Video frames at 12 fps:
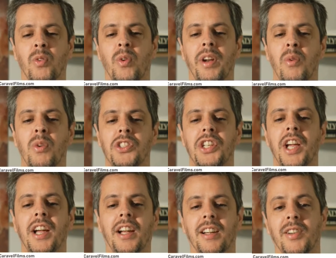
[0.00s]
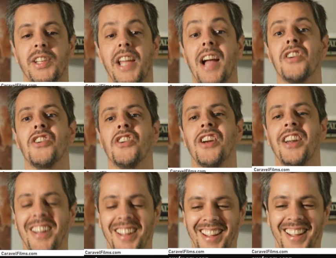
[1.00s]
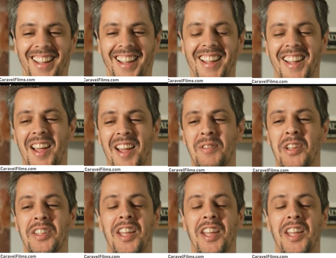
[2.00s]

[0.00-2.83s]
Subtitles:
when I was younger. Not that